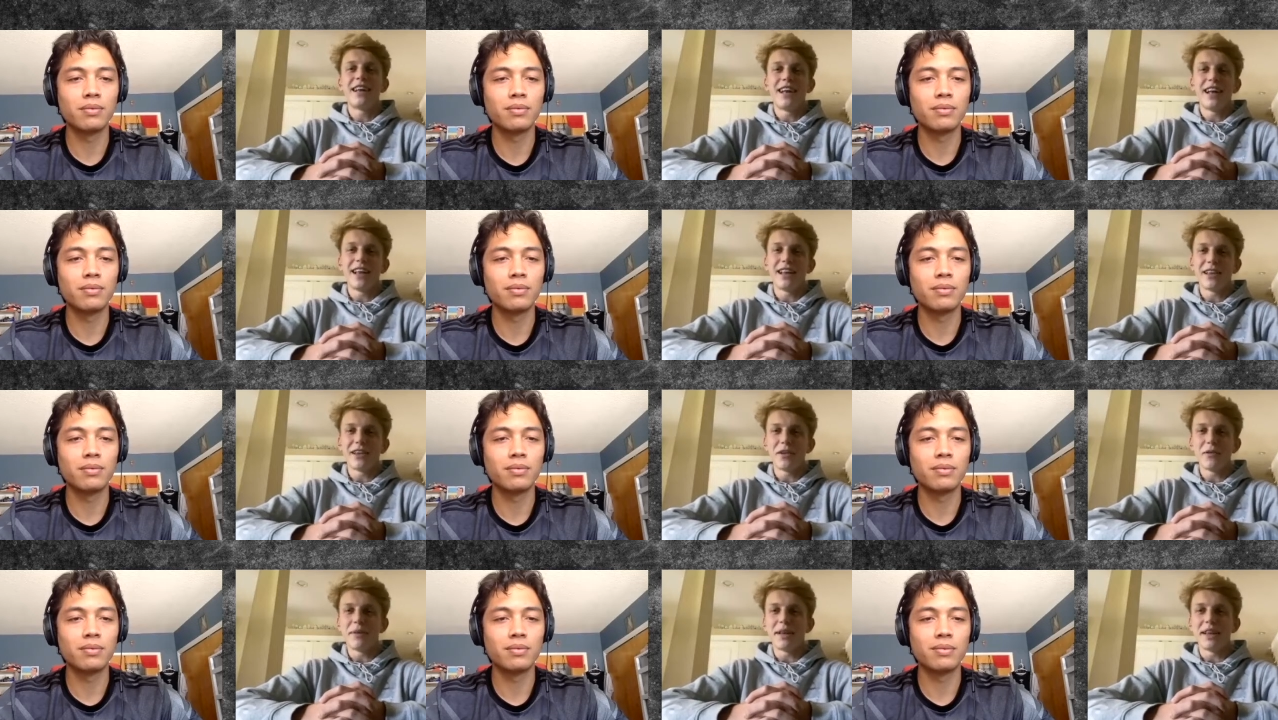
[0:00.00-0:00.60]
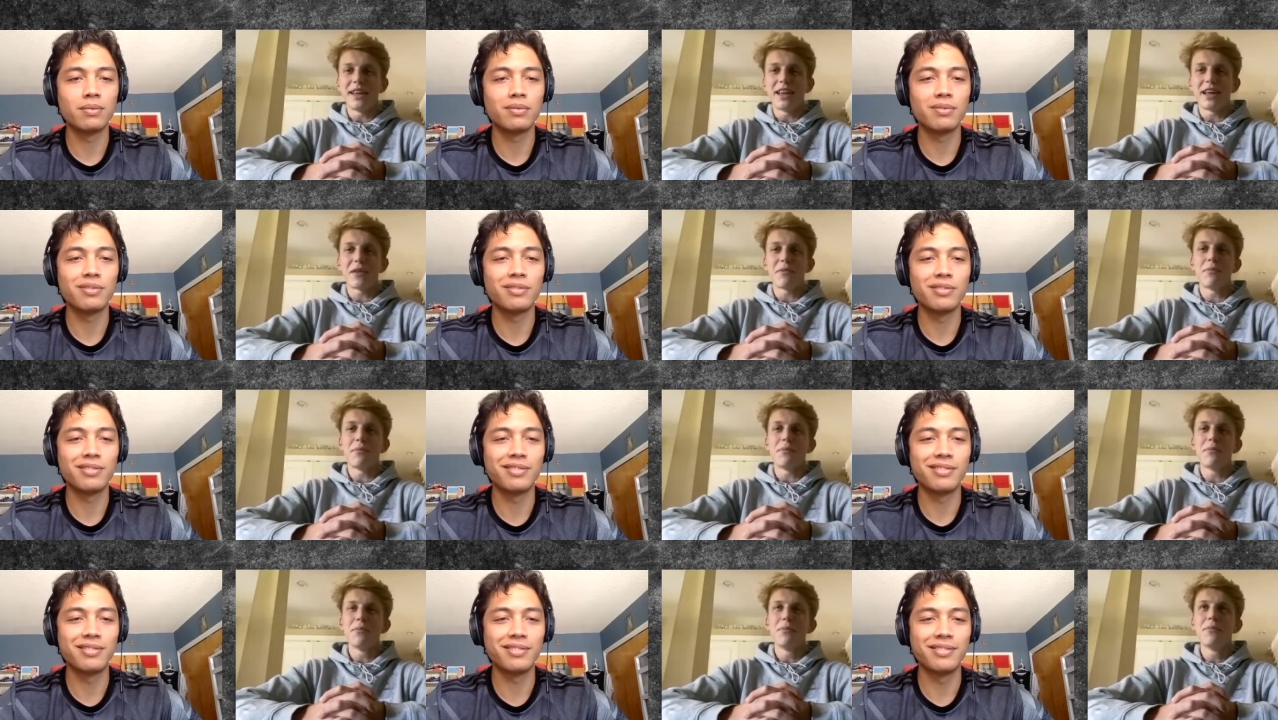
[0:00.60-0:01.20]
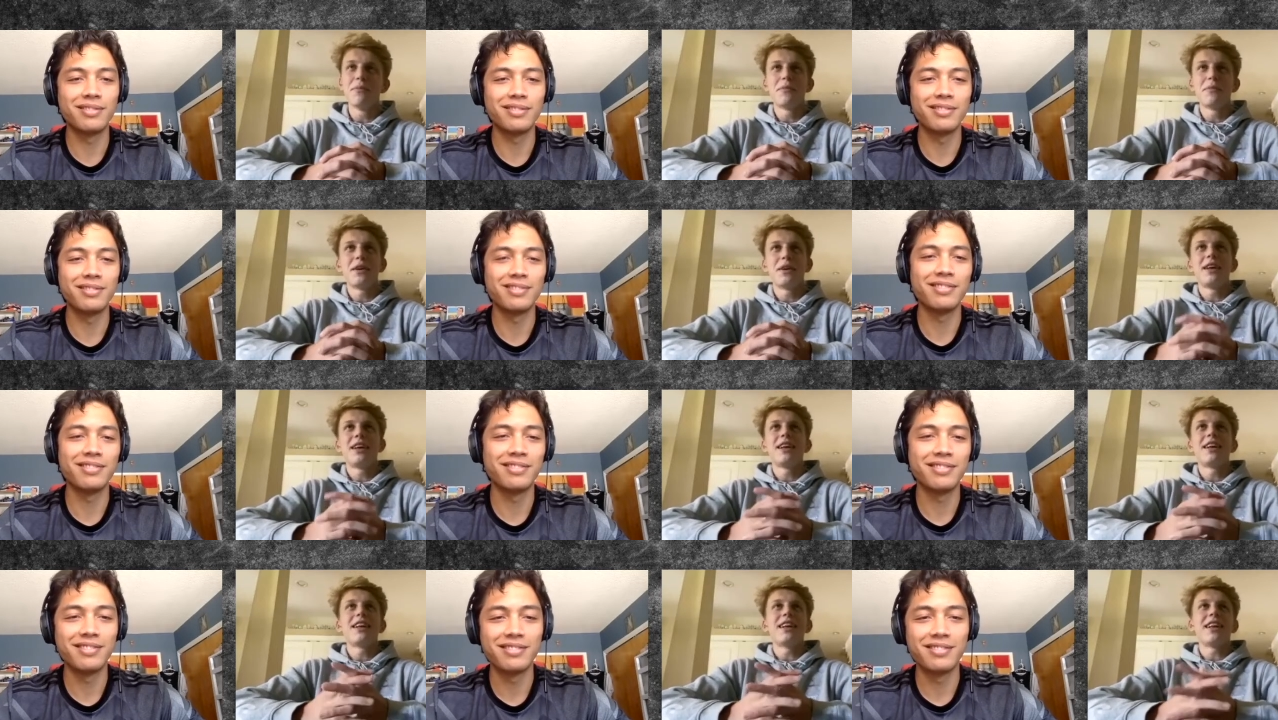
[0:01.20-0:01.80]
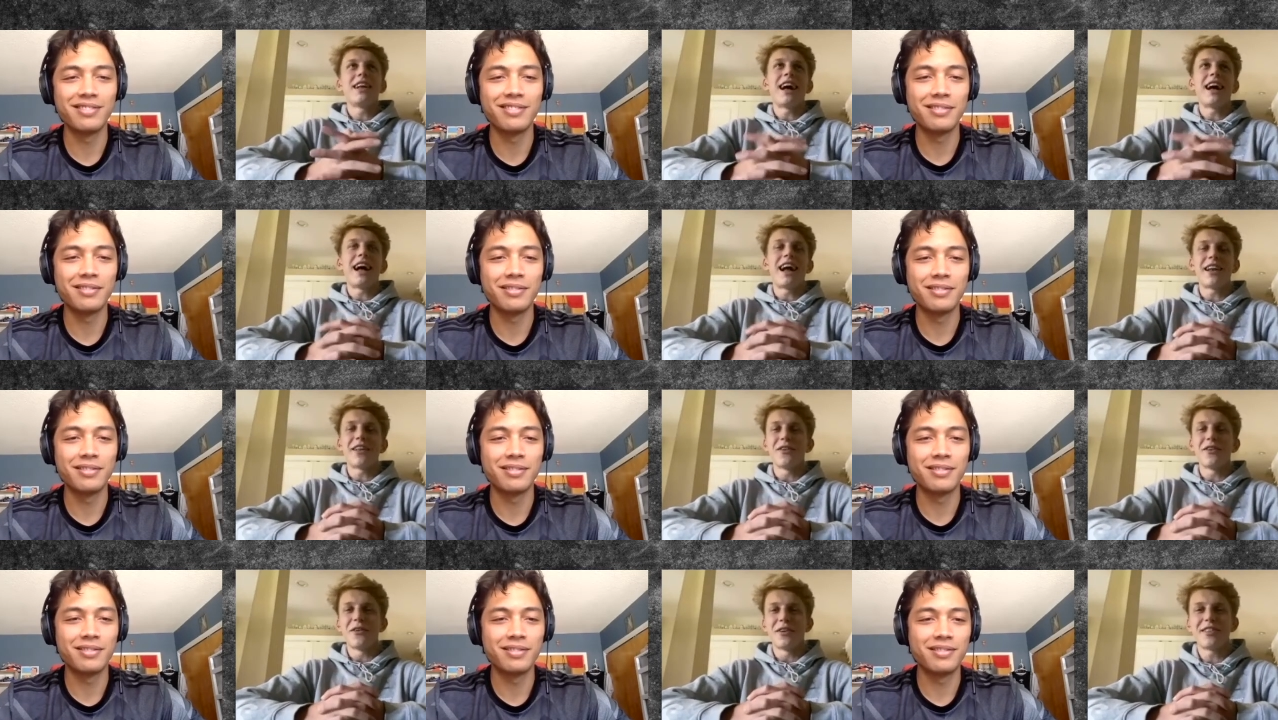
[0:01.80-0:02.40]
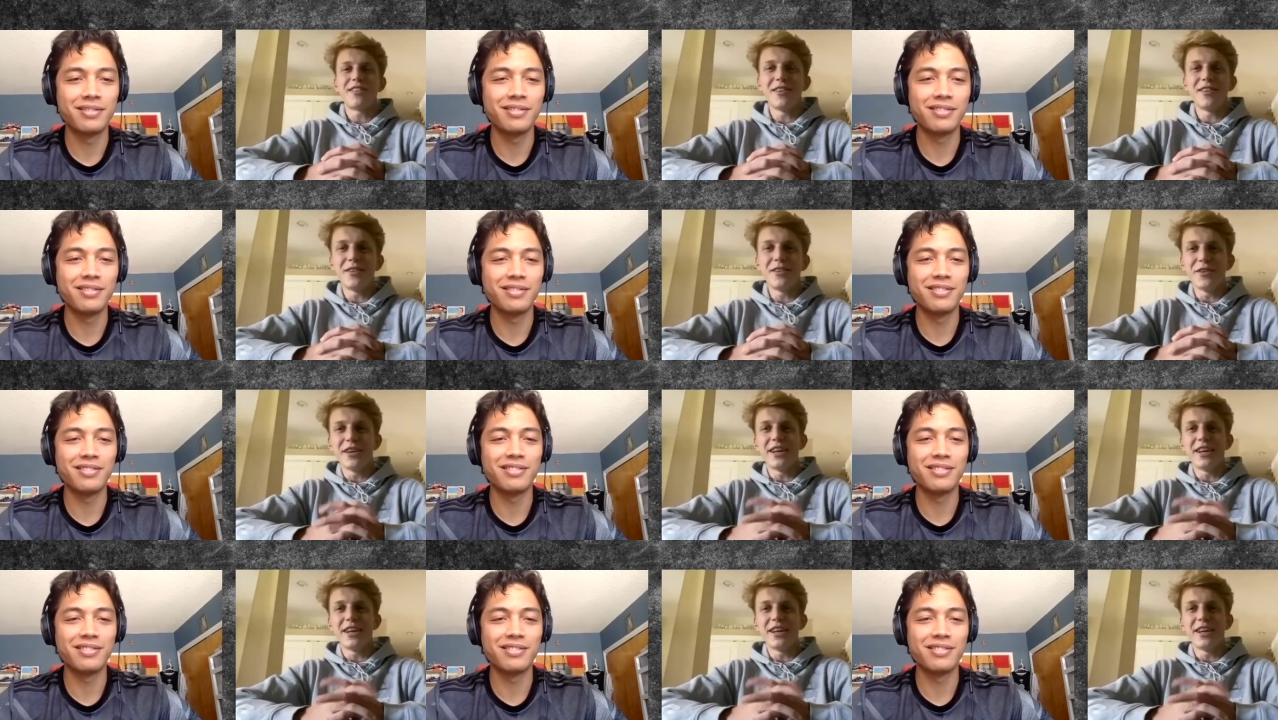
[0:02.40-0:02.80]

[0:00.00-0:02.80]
Speaker 1: a little bit like hmm. I don't know what to do